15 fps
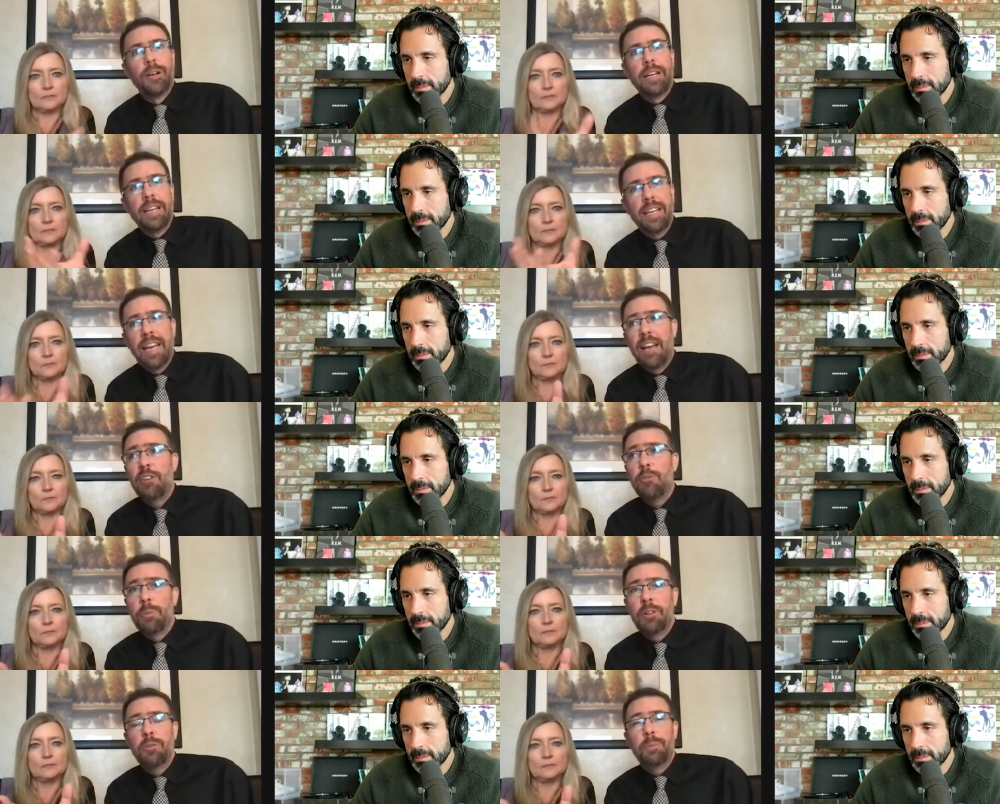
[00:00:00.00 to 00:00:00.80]

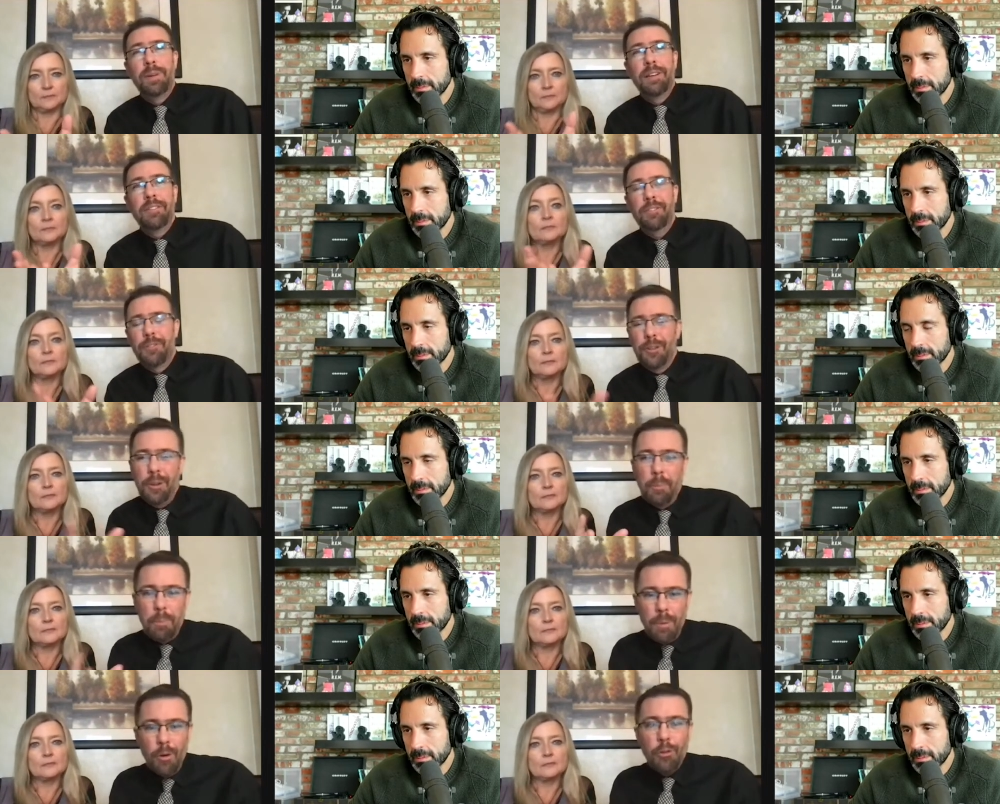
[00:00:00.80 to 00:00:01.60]
Speaker 1: engagements but for the
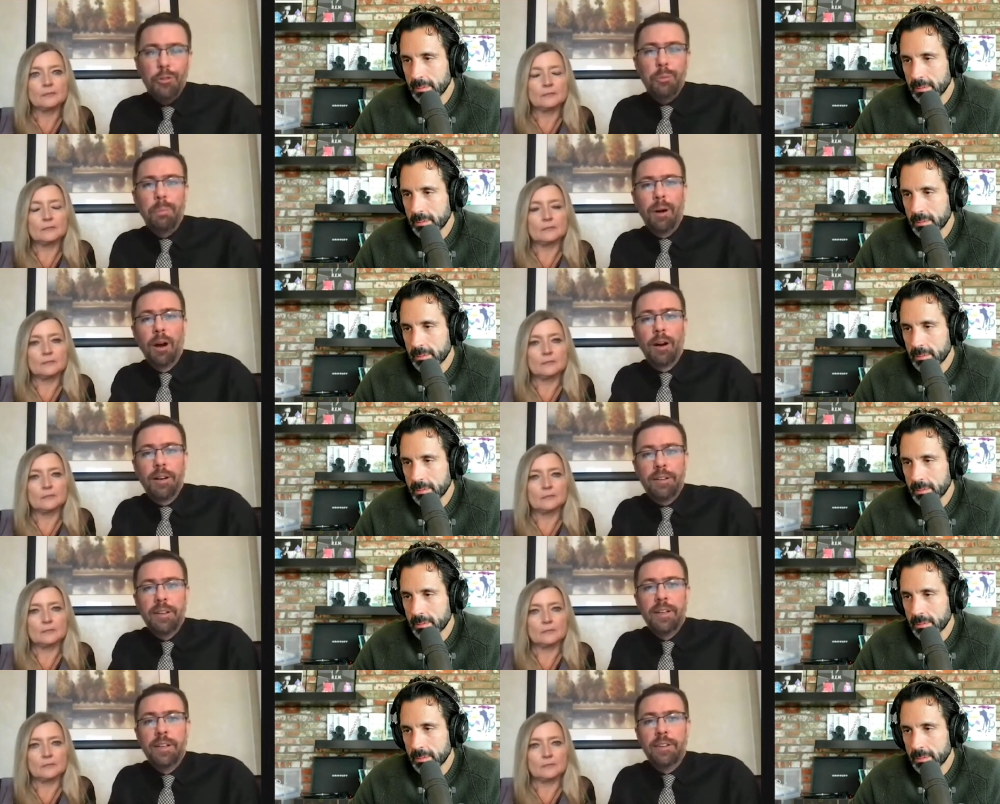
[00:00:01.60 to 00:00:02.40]
most
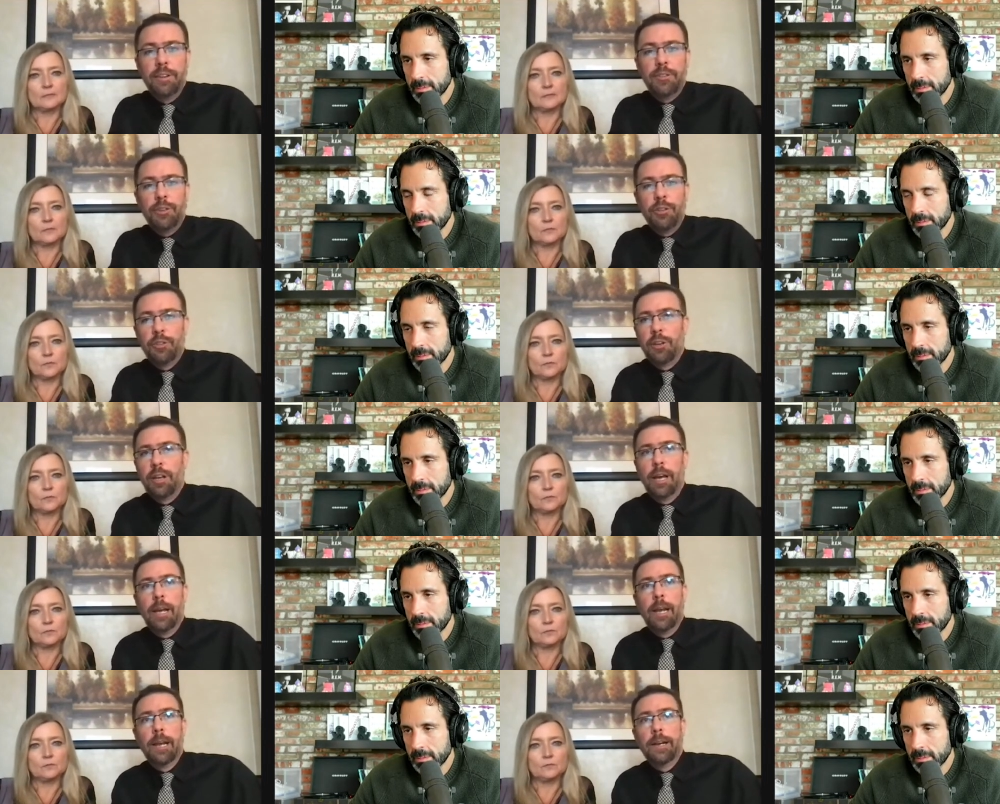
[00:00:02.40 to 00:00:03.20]
part this isn't
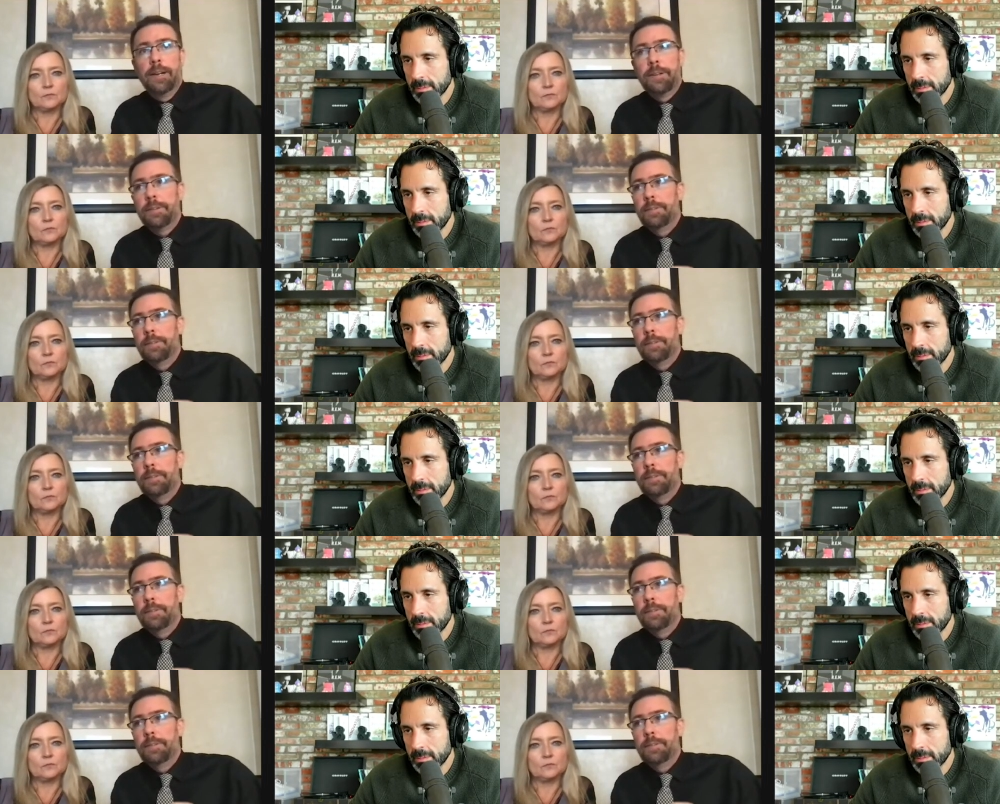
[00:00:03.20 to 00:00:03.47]
a